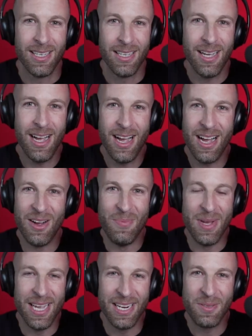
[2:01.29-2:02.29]
Oh
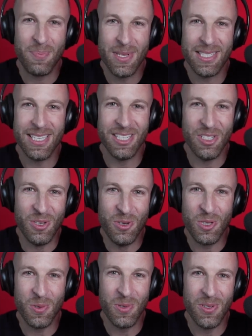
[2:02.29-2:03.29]
man, it's busy as
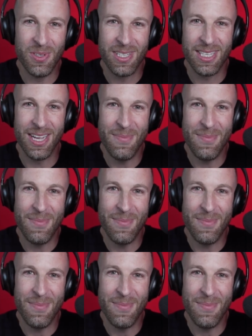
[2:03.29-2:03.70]
usual.